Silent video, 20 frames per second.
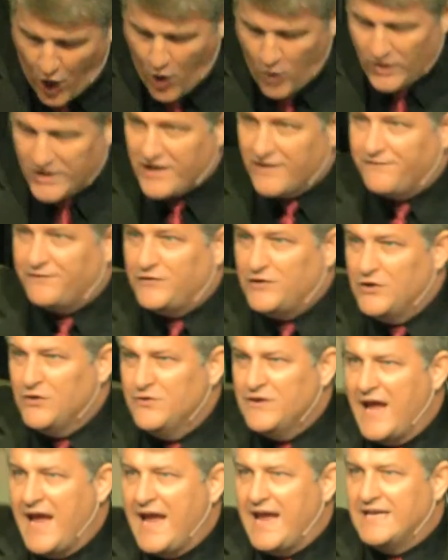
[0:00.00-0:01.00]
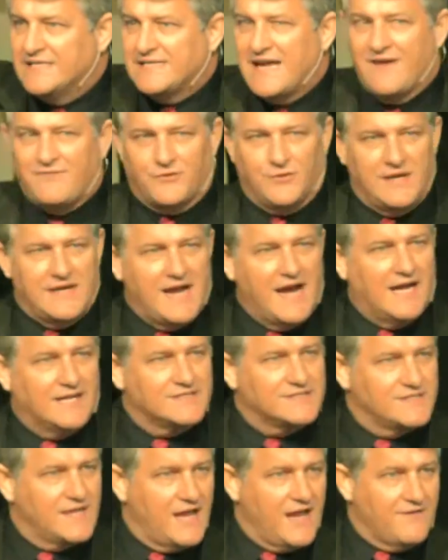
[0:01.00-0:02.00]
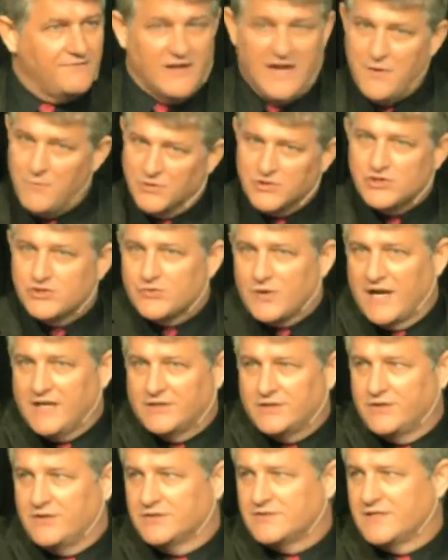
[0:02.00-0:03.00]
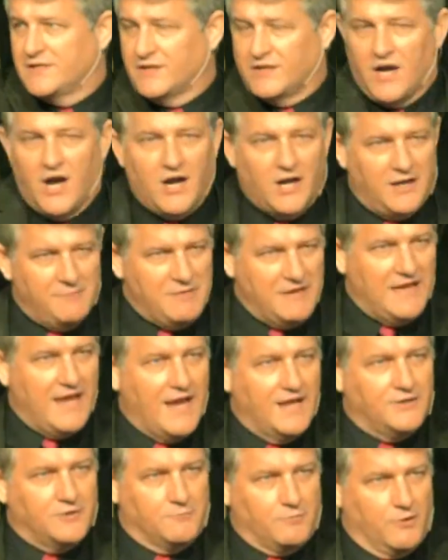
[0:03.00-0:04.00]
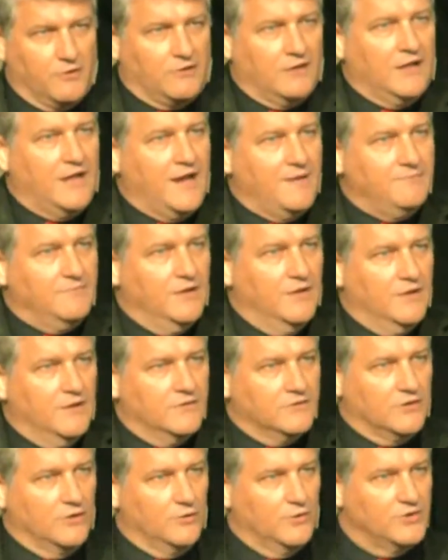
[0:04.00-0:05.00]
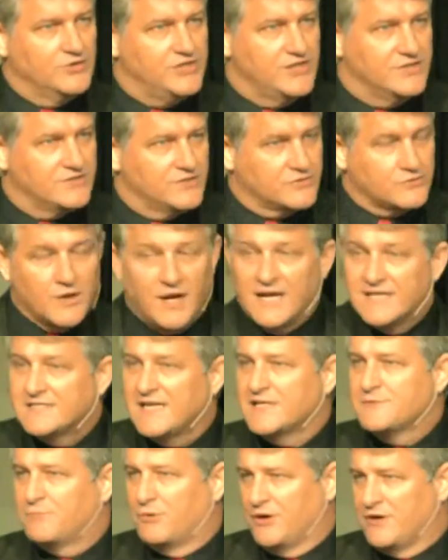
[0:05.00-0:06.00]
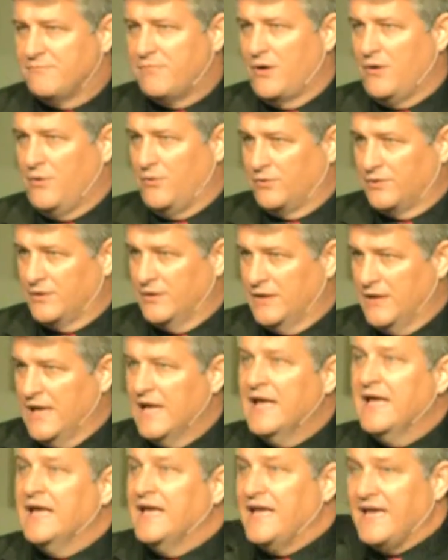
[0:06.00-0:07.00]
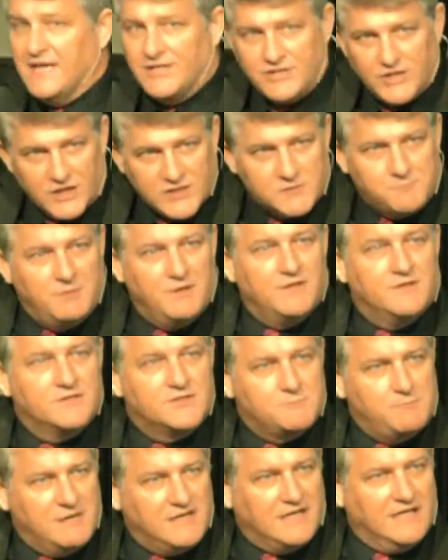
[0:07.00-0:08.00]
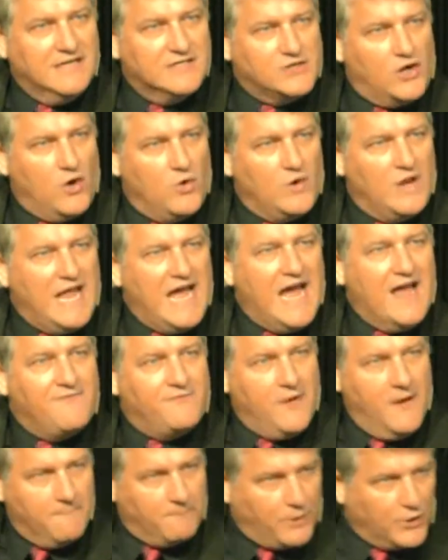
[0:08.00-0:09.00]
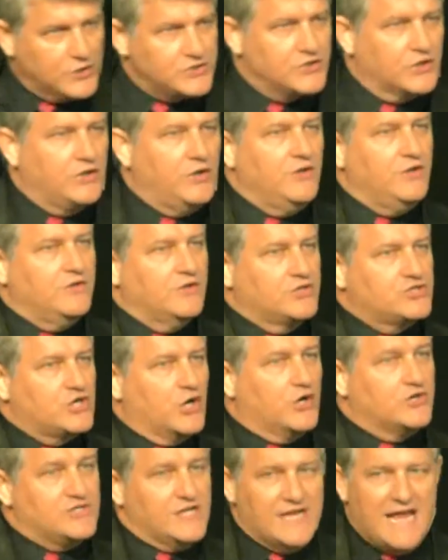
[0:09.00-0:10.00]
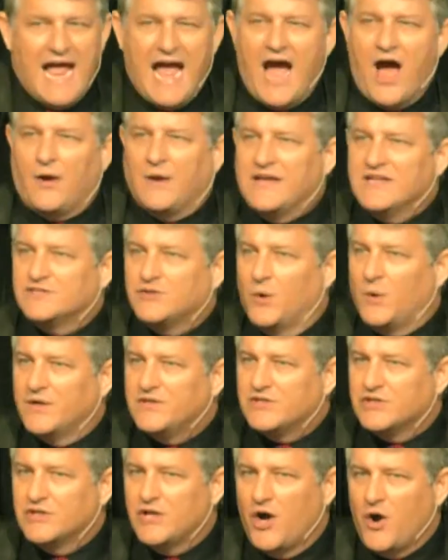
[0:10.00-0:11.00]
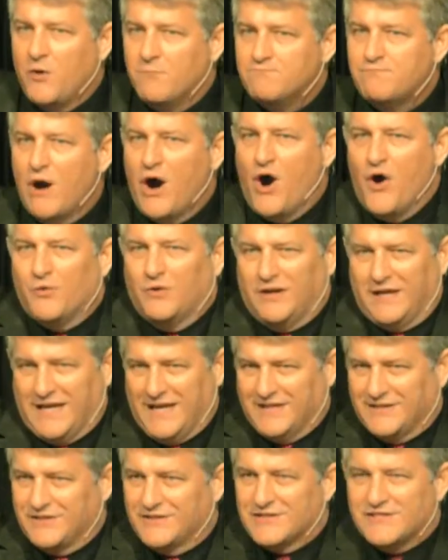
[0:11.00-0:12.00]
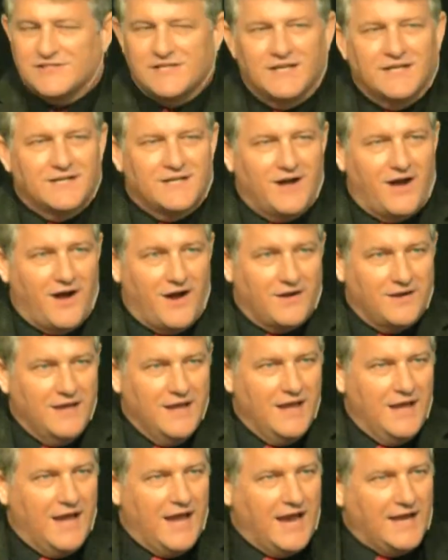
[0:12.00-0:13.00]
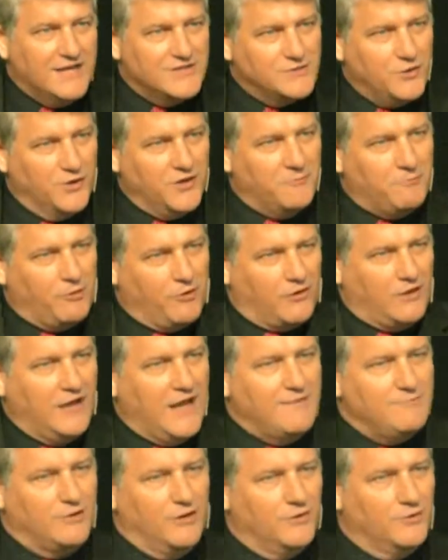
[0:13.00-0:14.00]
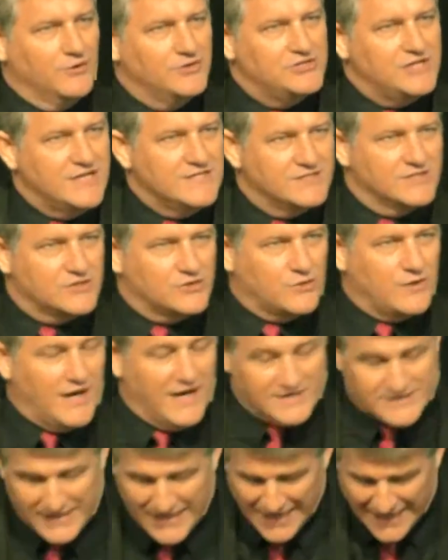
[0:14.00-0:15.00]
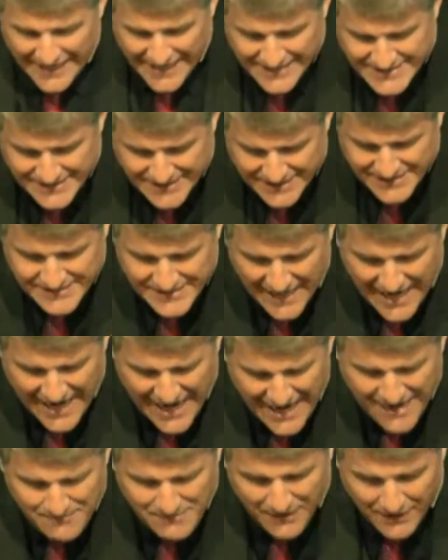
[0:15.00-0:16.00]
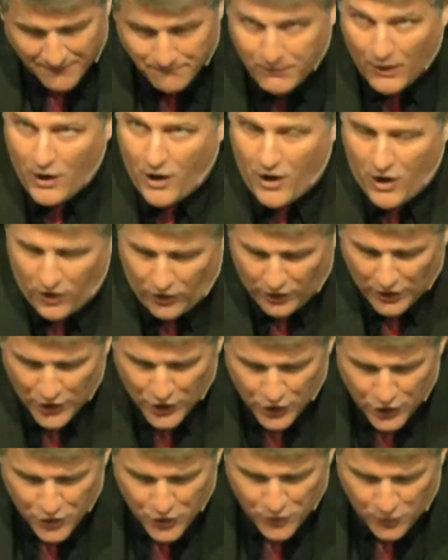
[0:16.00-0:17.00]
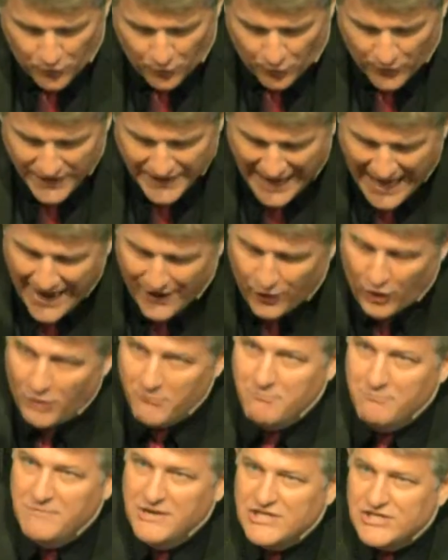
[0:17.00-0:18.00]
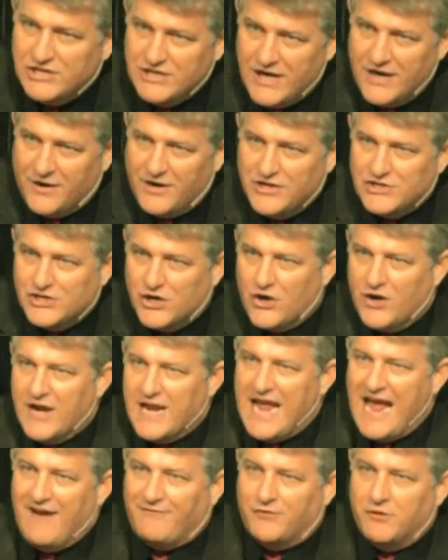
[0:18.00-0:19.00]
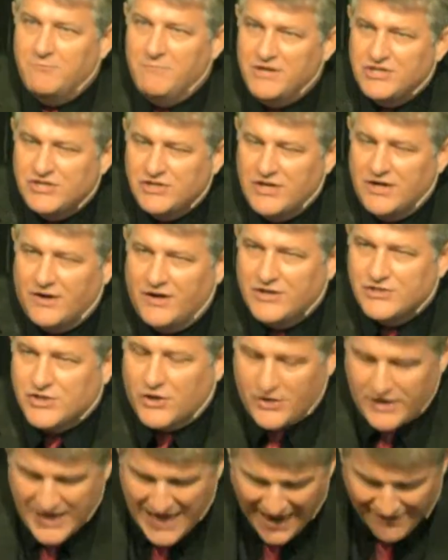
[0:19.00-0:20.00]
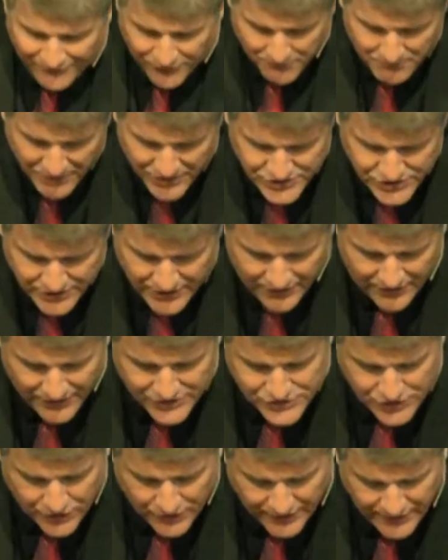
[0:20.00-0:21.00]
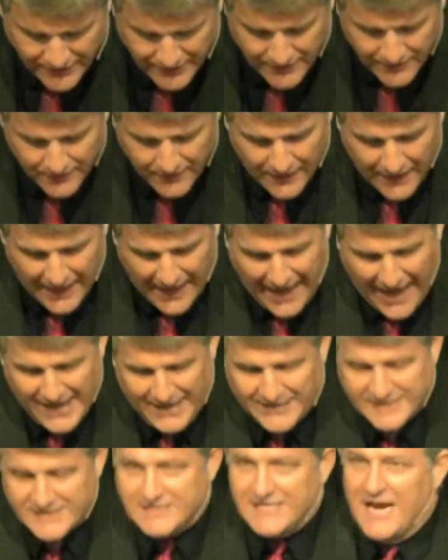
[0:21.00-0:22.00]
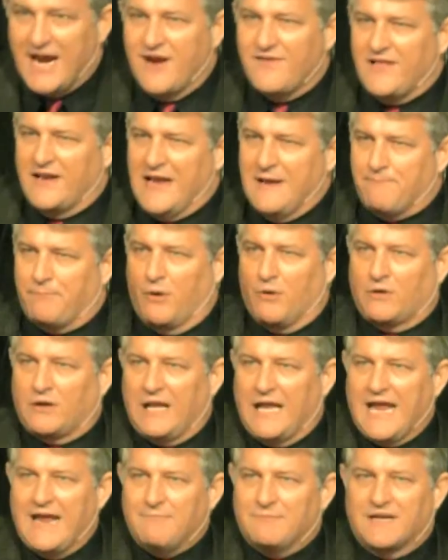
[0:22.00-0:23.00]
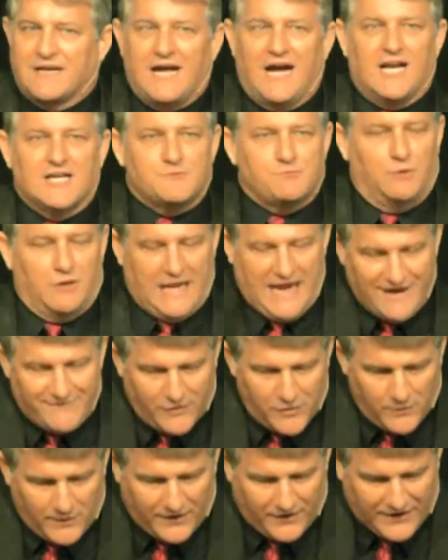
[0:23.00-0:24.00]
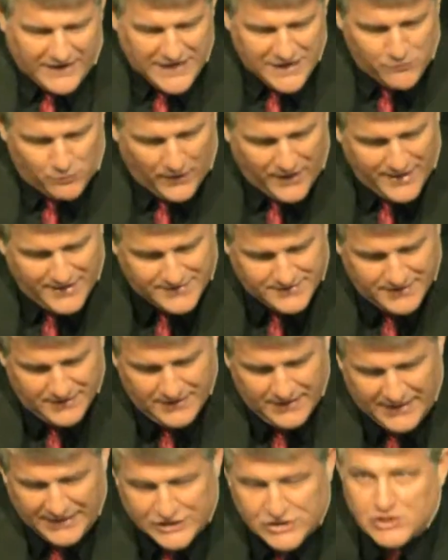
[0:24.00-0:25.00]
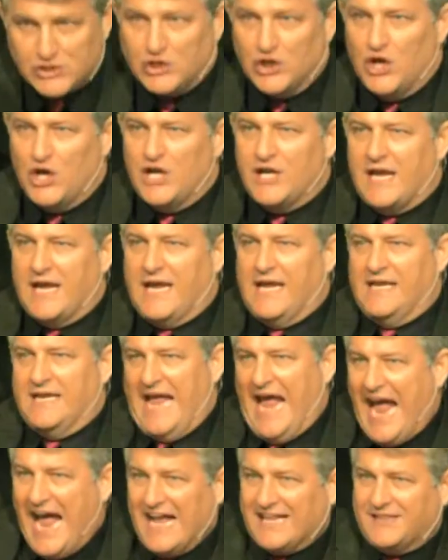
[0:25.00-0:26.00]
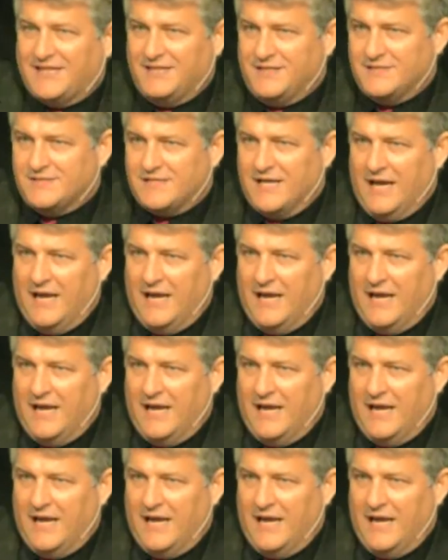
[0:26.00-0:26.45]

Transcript: only a few days after he got saved. He went straight to the synagogue and began to proclaim the Lord Jesus Christ. That's pretty bold. He had just been spending his whole life persecuting the church, and now he's going to go boldly into the synagogue and he's going to proclaim the Lord Jesus Christ. It's the same Paul who went out on missionary journey after missionary journey after missionary journey and it's there that he proclaimed the gospel everywhere he went. He stood in Athens